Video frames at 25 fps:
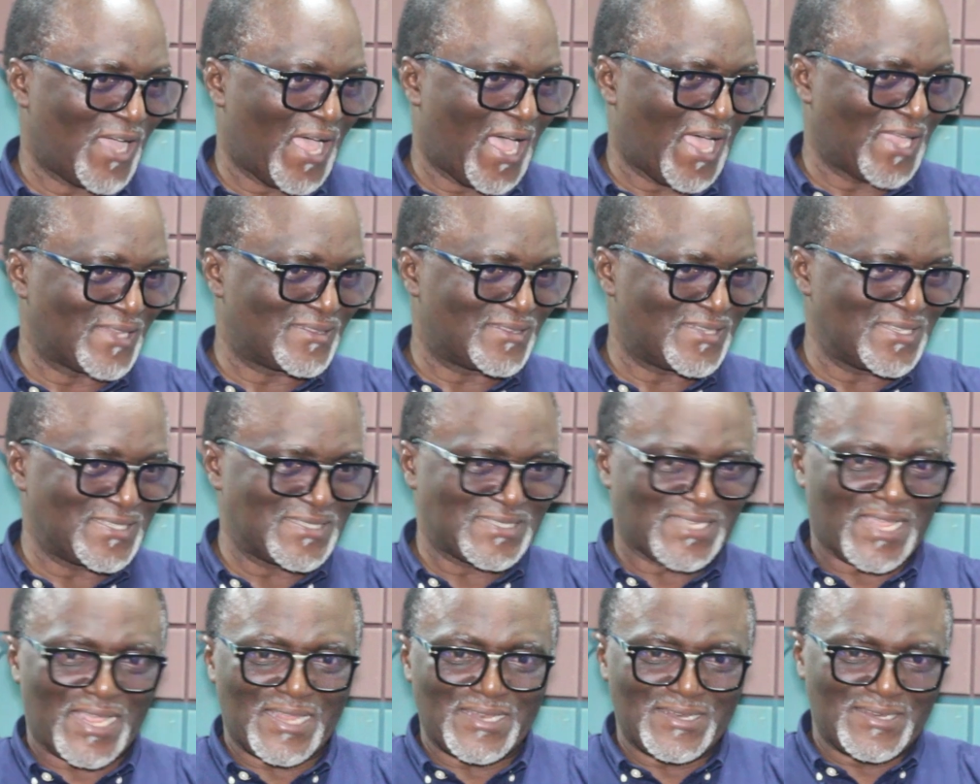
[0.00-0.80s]
Are
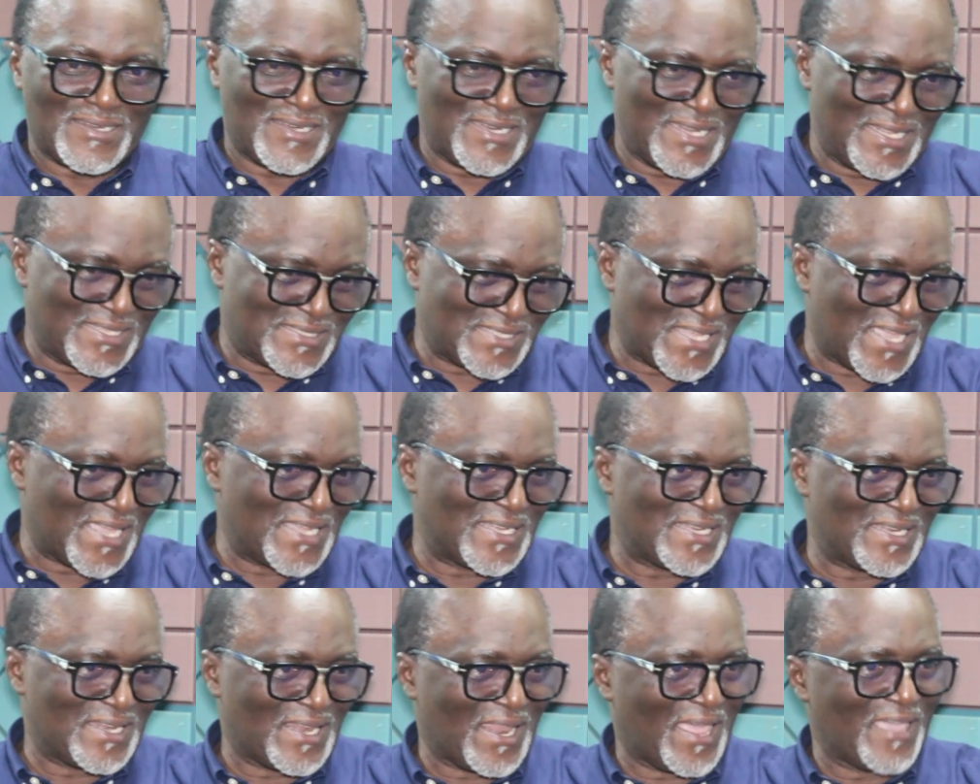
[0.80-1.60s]
things that later
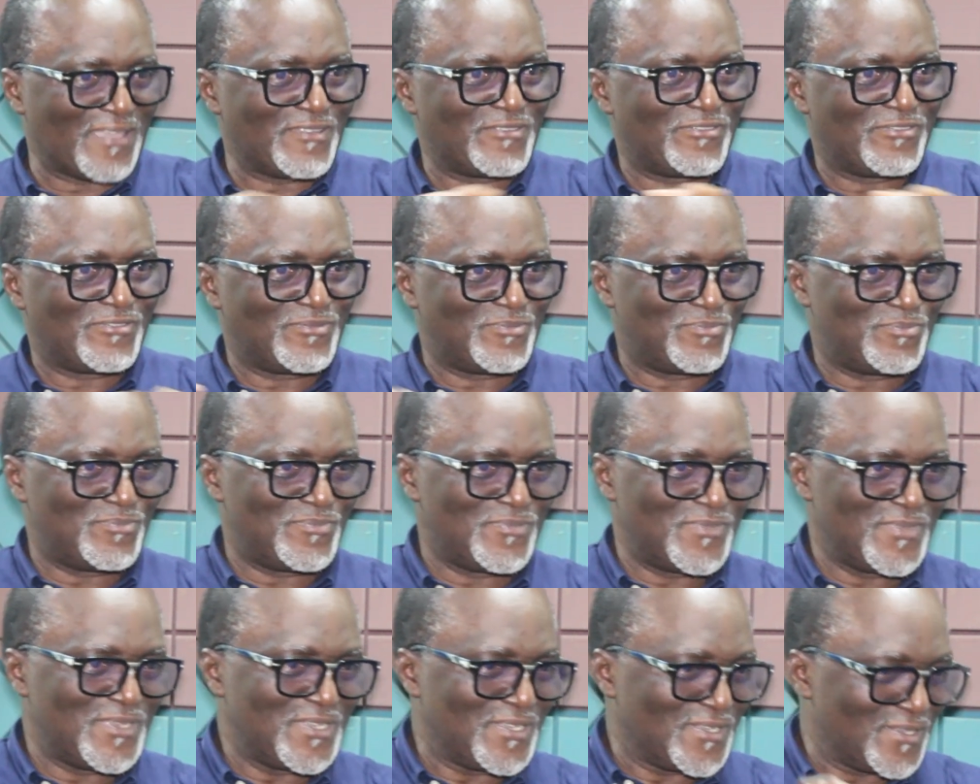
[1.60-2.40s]
in life
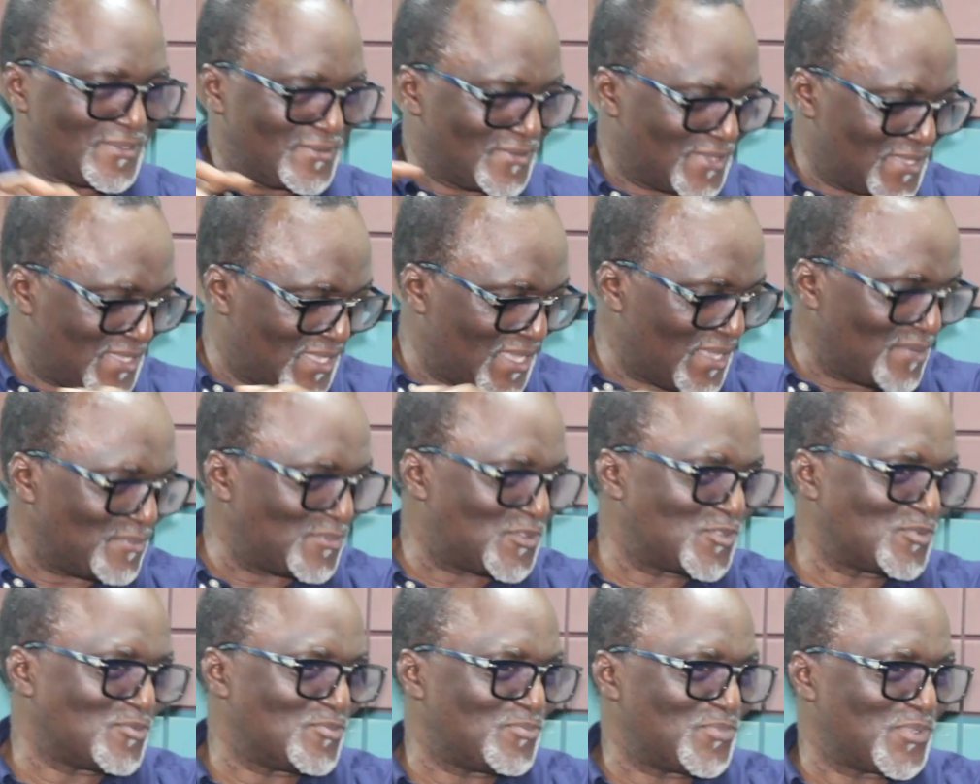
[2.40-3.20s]
came
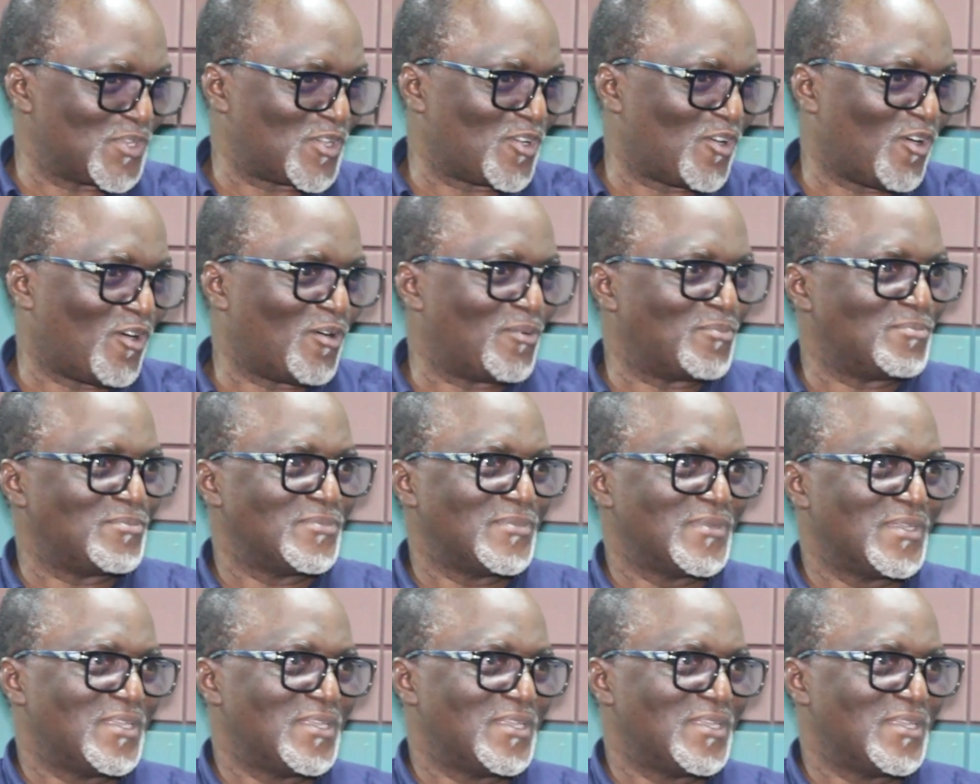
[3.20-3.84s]
to become